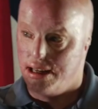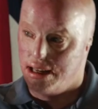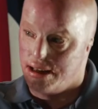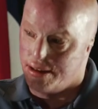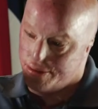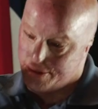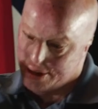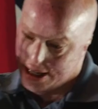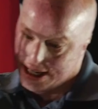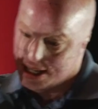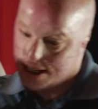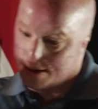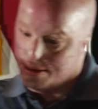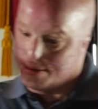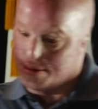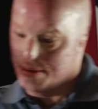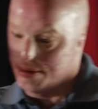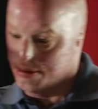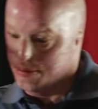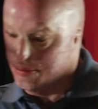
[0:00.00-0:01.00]
If he
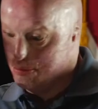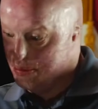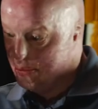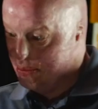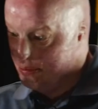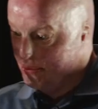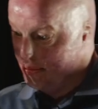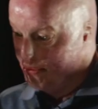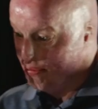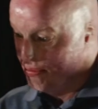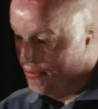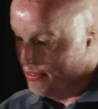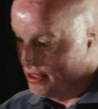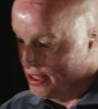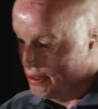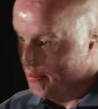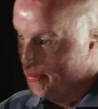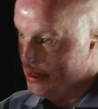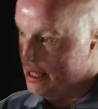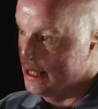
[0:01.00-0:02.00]
can
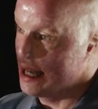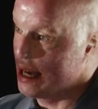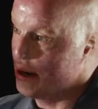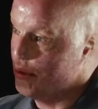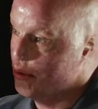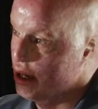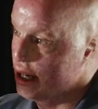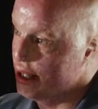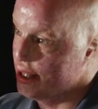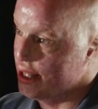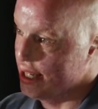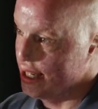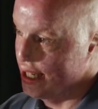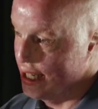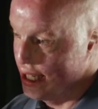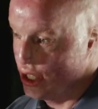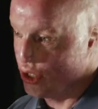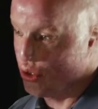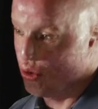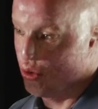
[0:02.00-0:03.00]
be that way, then
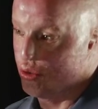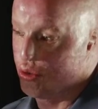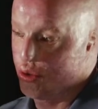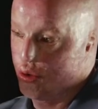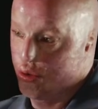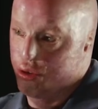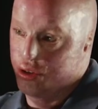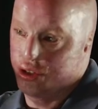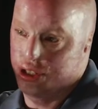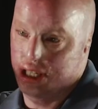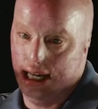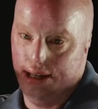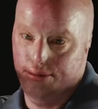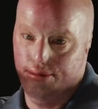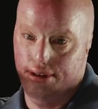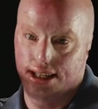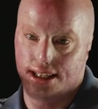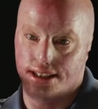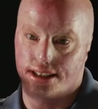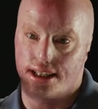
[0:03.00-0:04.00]
he's going through the
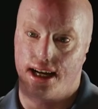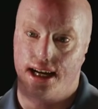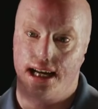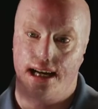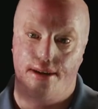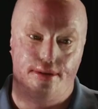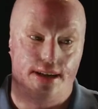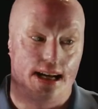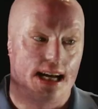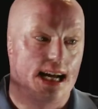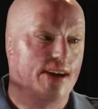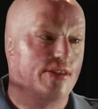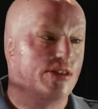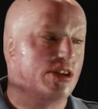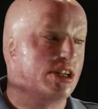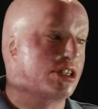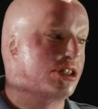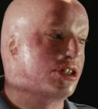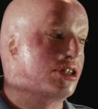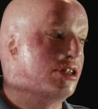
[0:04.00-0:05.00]
same thing as I am, and I have
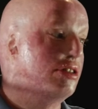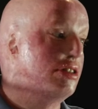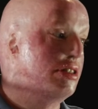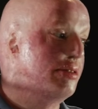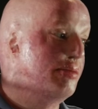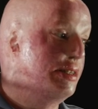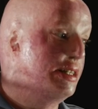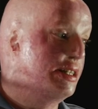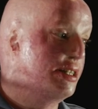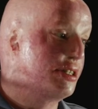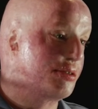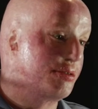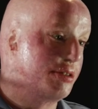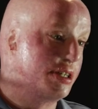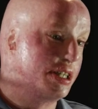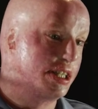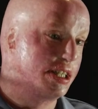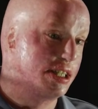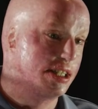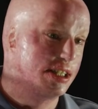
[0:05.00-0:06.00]
an excuse to be this
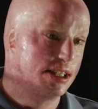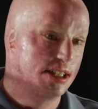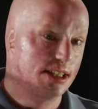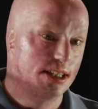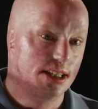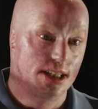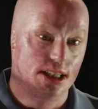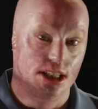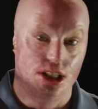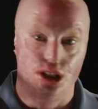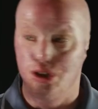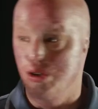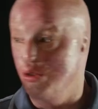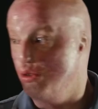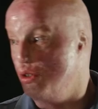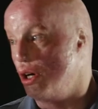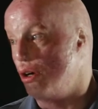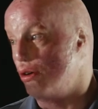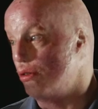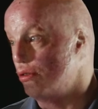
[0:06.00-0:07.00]
way." You
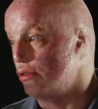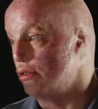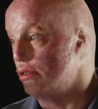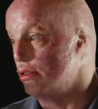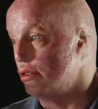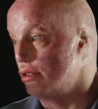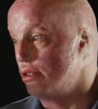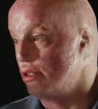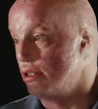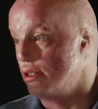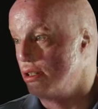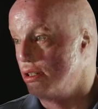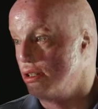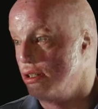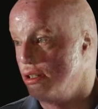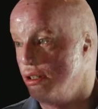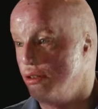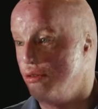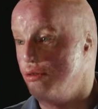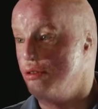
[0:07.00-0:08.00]
don't.
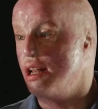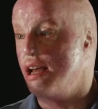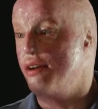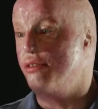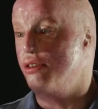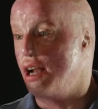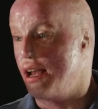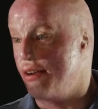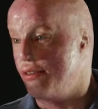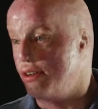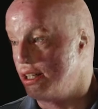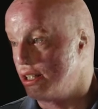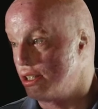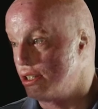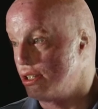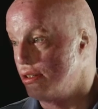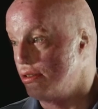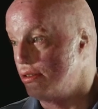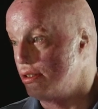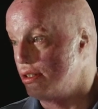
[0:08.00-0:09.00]
You never have an
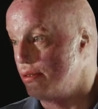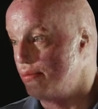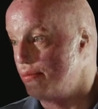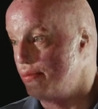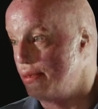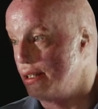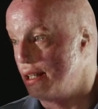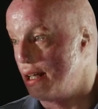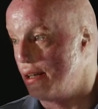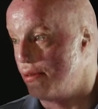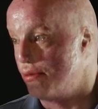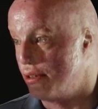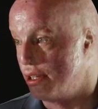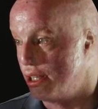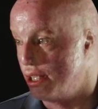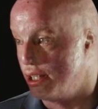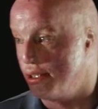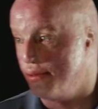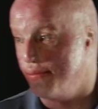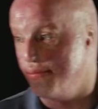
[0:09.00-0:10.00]
excuse to be that
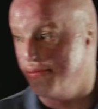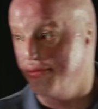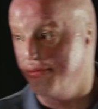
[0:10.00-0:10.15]
way.